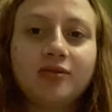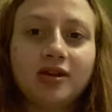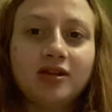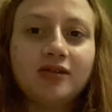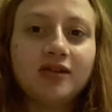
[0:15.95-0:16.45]

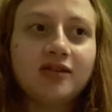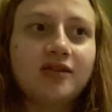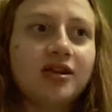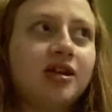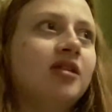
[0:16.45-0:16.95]

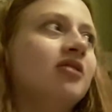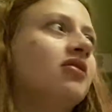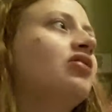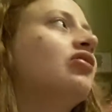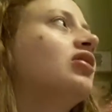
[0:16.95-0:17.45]
2016.
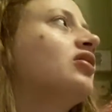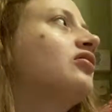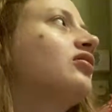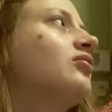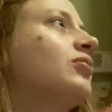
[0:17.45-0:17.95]
This year has
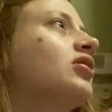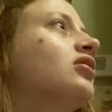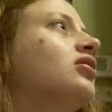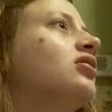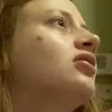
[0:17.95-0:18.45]
just
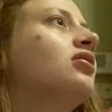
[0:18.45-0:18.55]
been